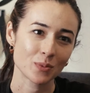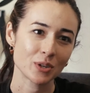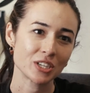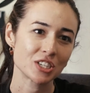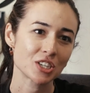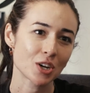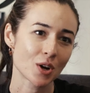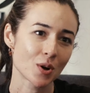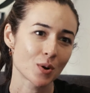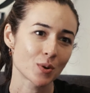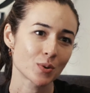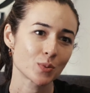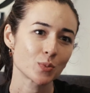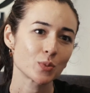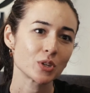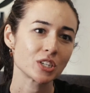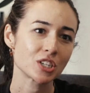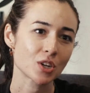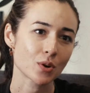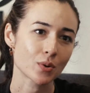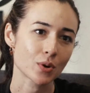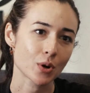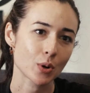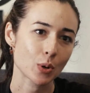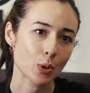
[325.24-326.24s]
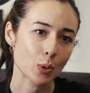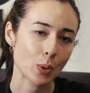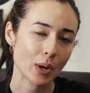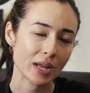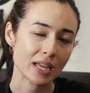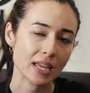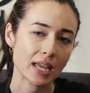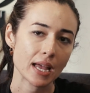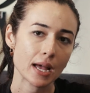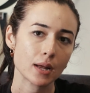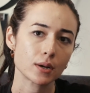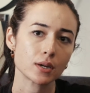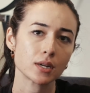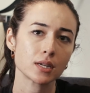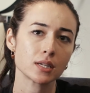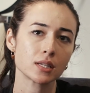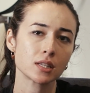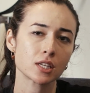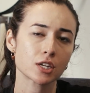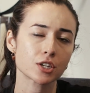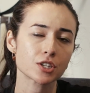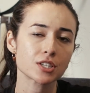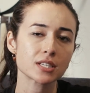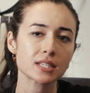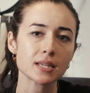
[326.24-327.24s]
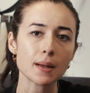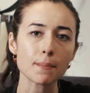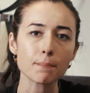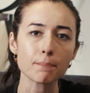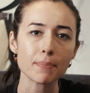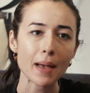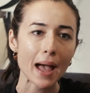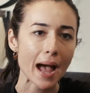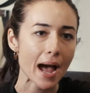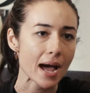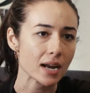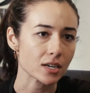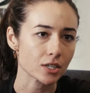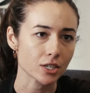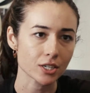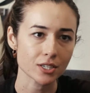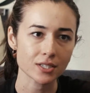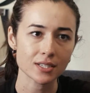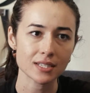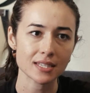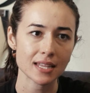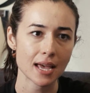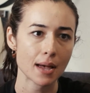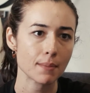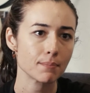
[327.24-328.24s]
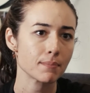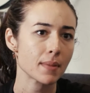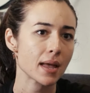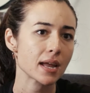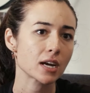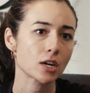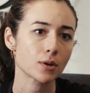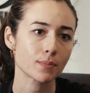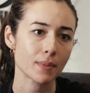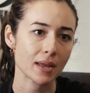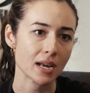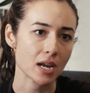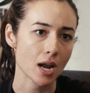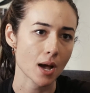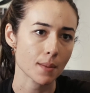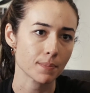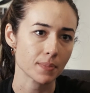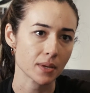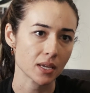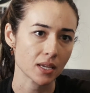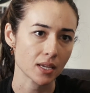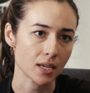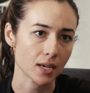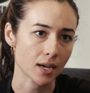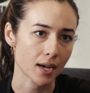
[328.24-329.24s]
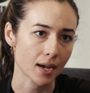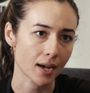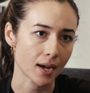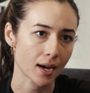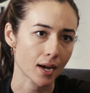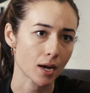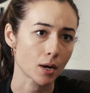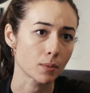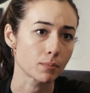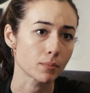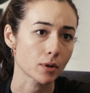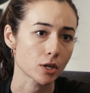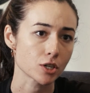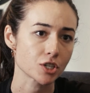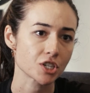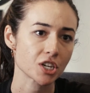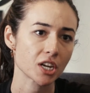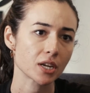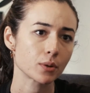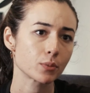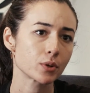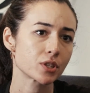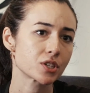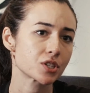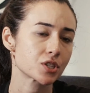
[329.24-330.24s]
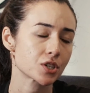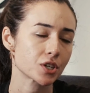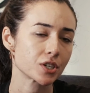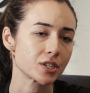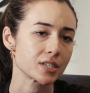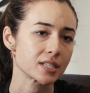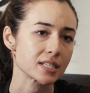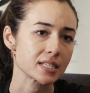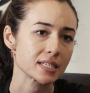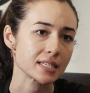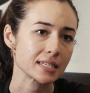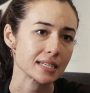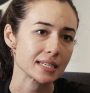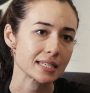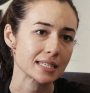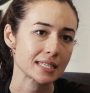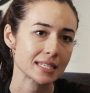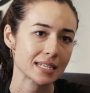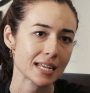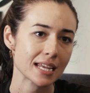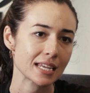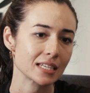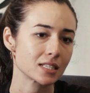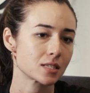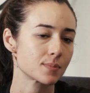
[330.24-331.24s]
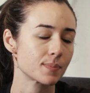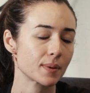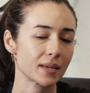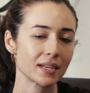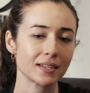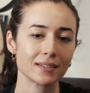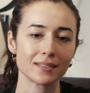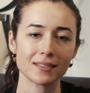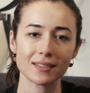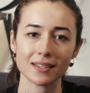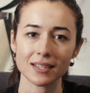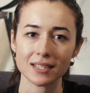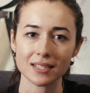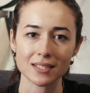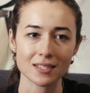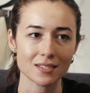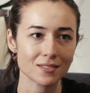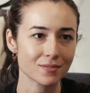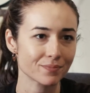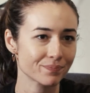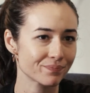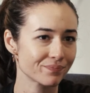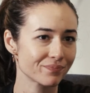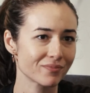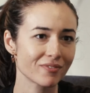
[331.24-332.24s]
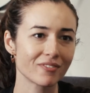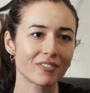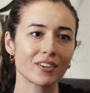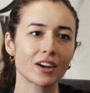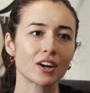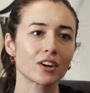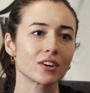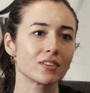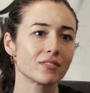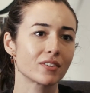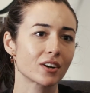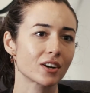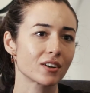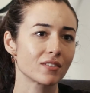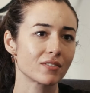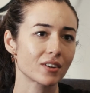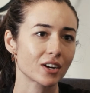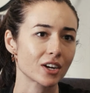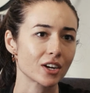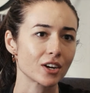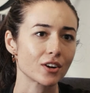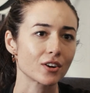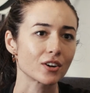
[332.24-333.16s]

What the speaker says: we don't know quite yet. There's some patterns that may or may not be emerging with certain disease states, but it's very, very, very